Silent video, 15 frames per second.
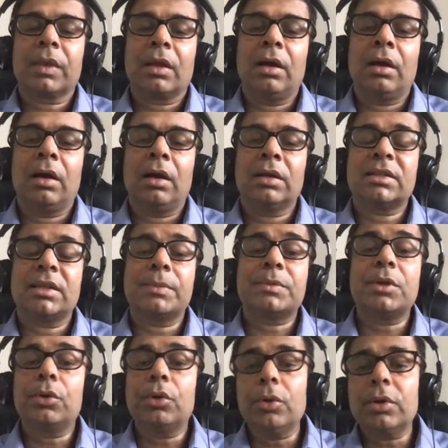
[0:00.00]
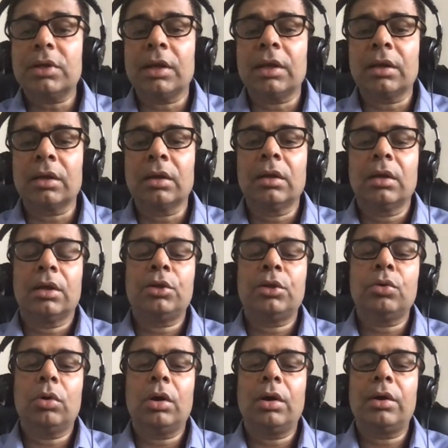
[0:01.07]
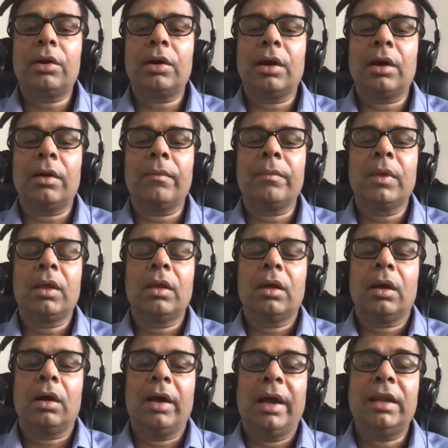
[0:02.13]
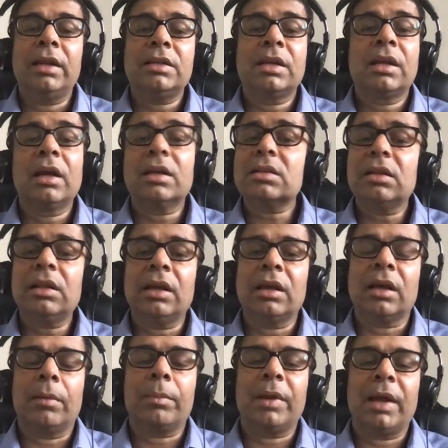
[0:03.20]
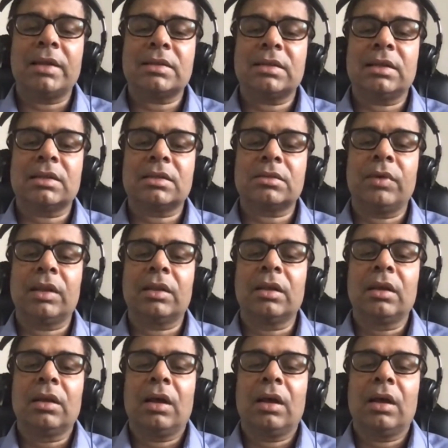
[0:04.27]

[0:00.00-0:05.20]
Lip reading: substituting your energy guzzling appliances with